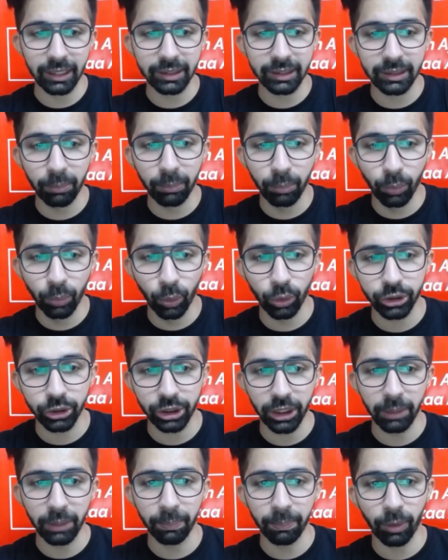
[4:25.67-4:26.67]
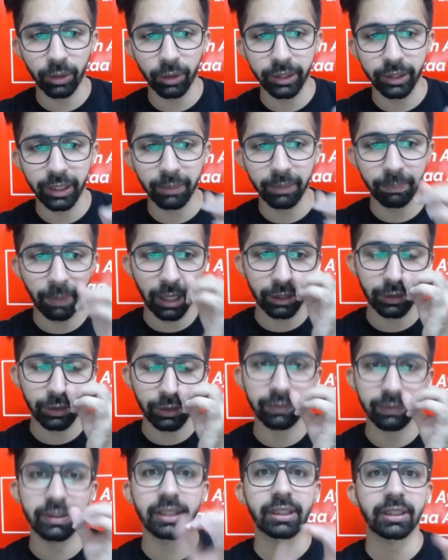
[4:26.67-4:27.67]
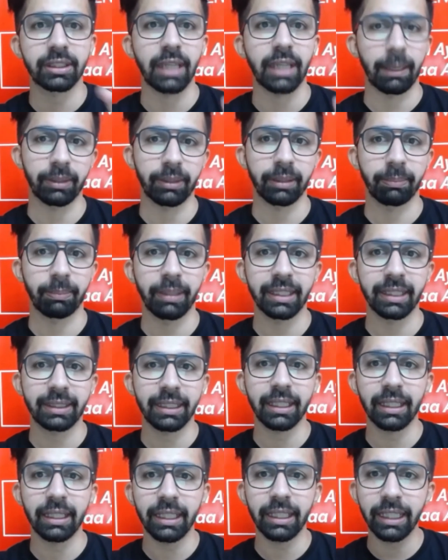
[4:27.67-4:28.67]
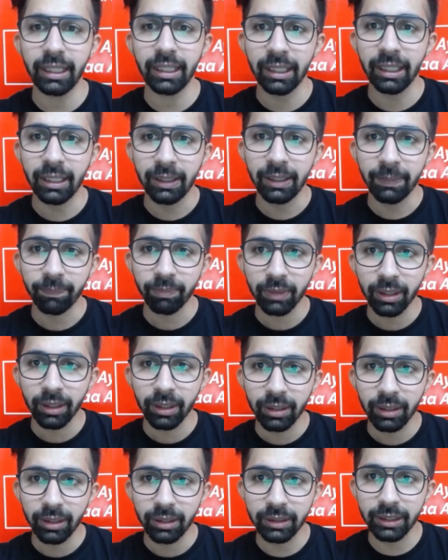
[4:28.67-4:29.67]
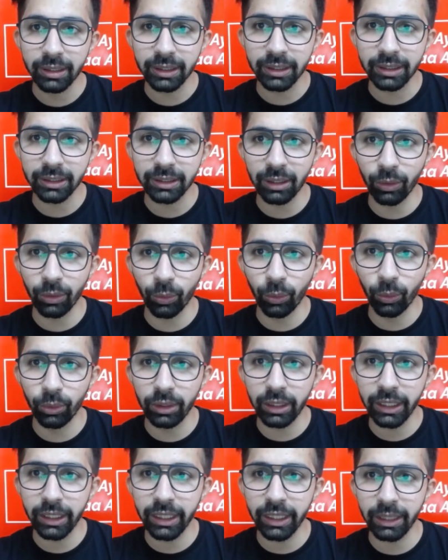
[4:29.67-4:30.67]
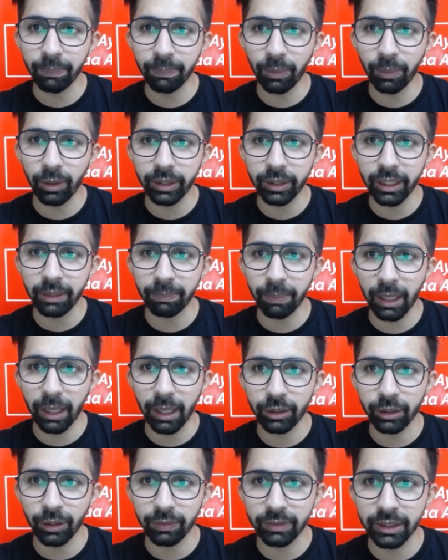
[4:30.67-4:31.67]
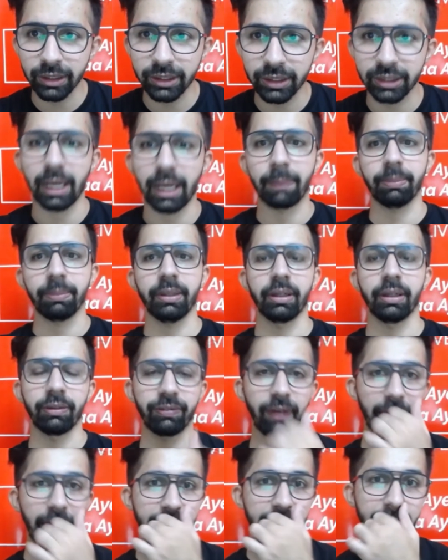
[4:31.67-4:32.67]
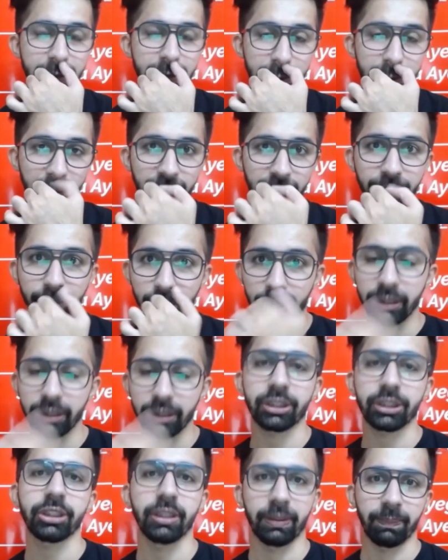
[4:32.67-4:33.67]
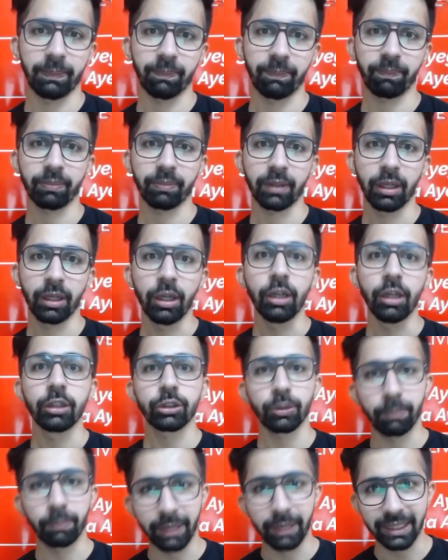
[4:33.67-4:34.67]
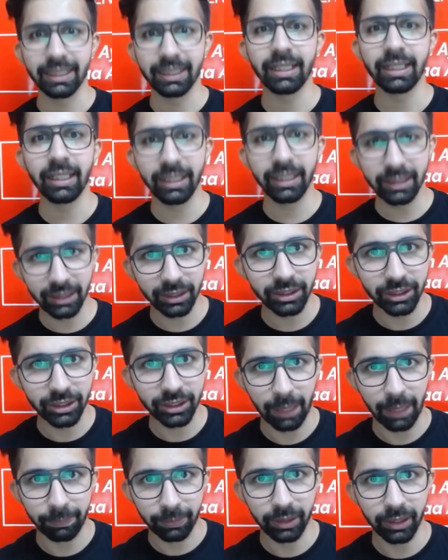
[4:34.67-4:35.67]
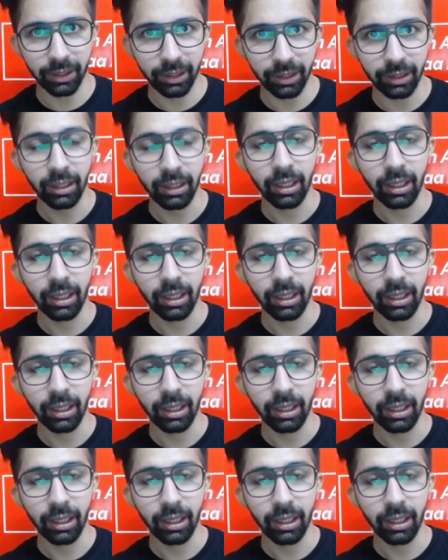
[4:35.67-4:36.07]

most important part of this chapter. Basically, this is the only important part of this chapter, factors of production. So basically in this chapter,